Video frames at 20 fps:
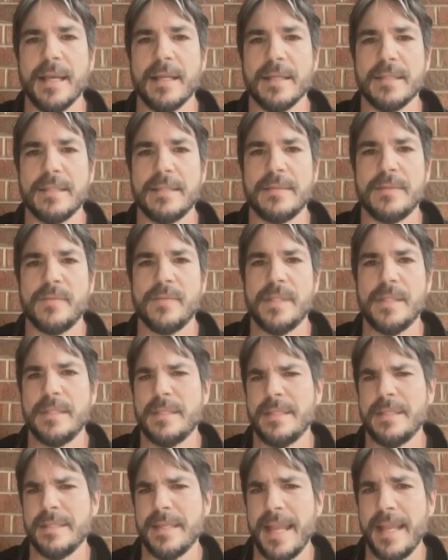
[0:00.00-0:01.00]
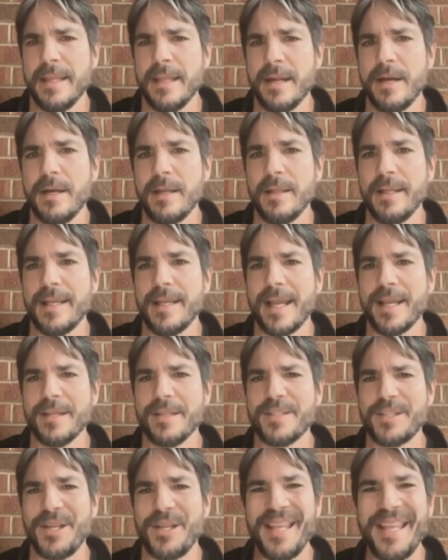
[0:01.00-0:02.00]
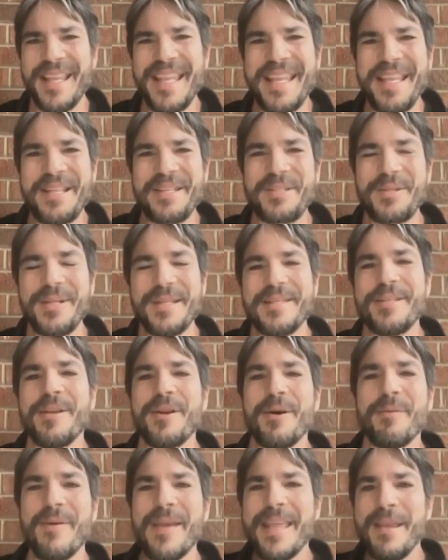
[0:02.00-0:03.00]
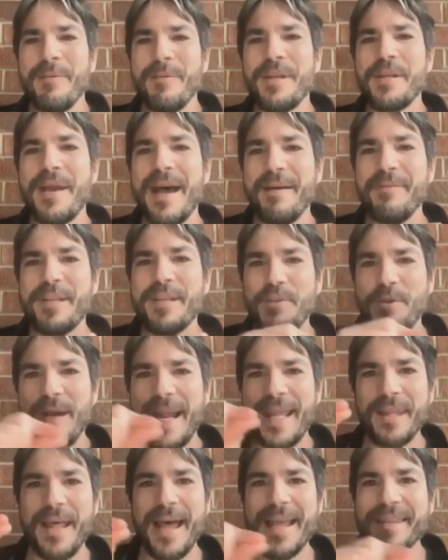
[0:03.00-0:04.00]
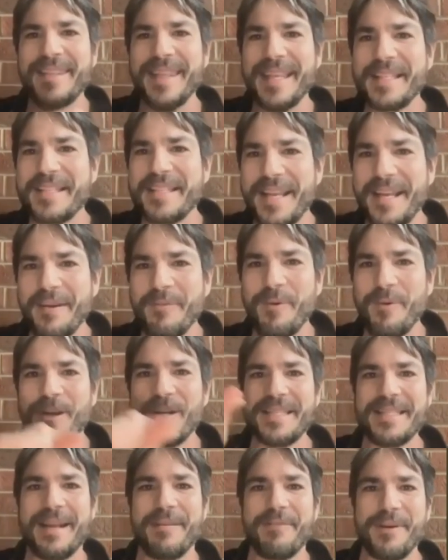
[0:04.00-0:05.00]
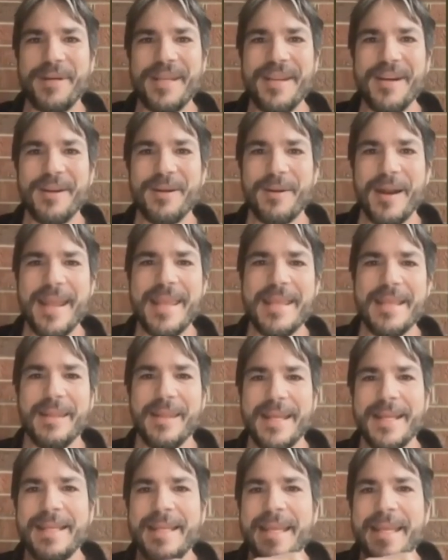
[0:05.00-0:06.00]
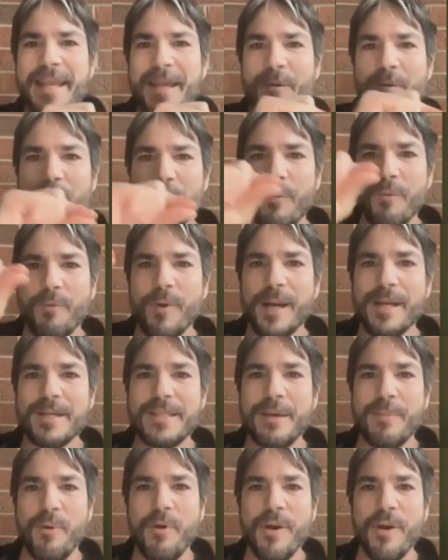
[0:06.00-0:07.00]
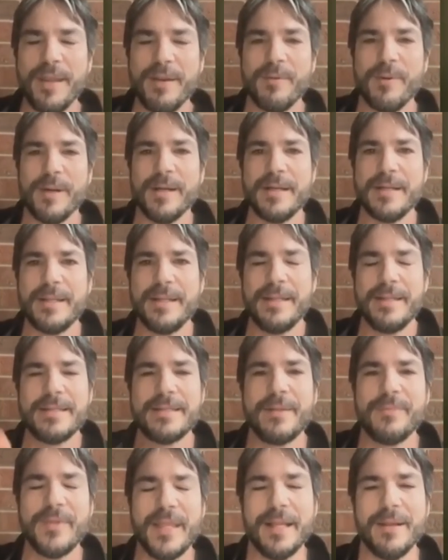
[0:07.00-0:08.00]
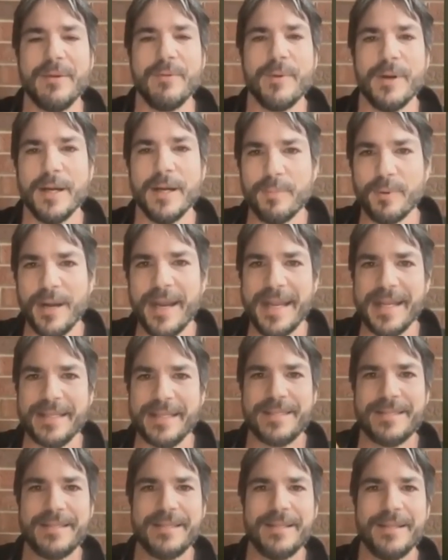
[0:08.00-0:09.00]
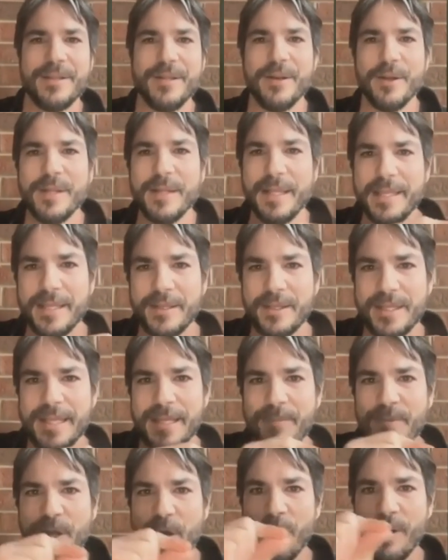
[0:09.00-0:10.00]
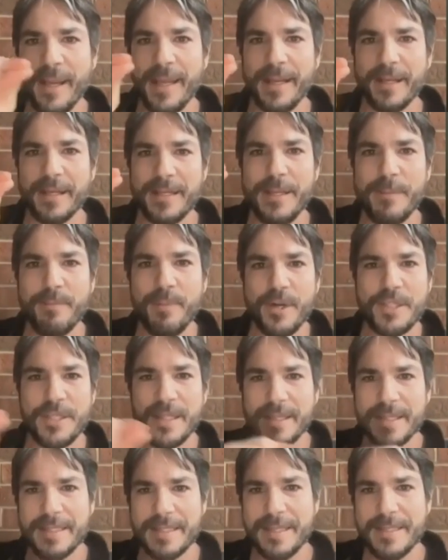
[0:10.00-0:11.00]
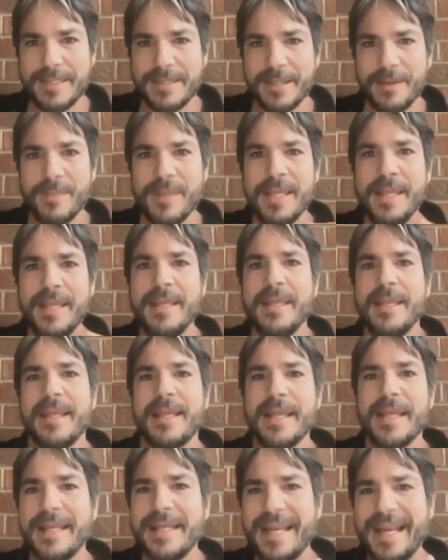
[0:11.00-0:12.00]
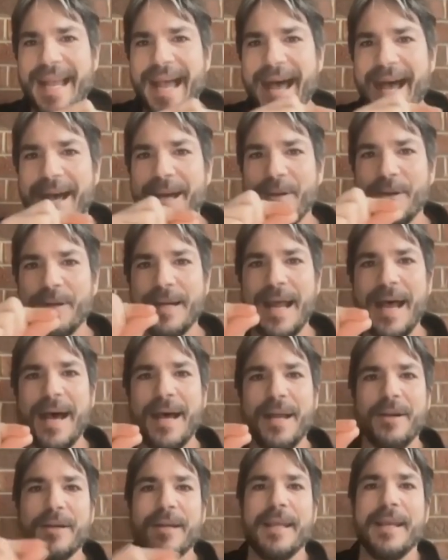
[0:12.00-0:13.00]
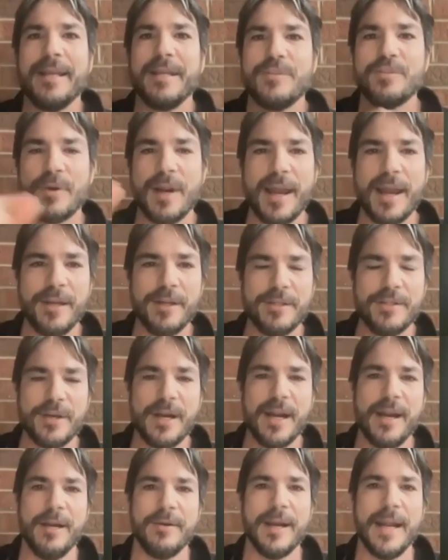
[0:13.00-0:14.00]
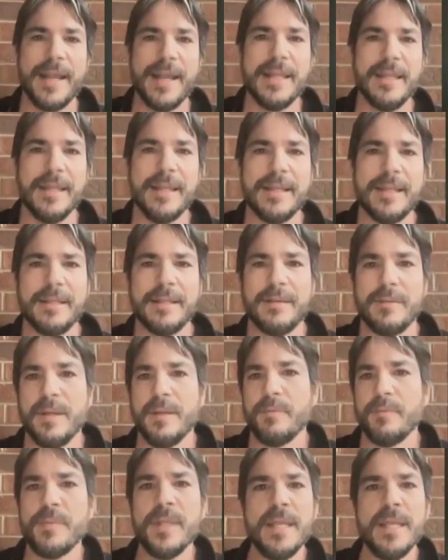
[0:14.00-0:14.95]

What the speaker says: I could stay there. Like I could, when you have a trend line, things getting worse every year, right? Like, where's the point where it breaks? Like you keep going and keep pushing the system, getting hotter and hotter, getting drier and drier, right? Like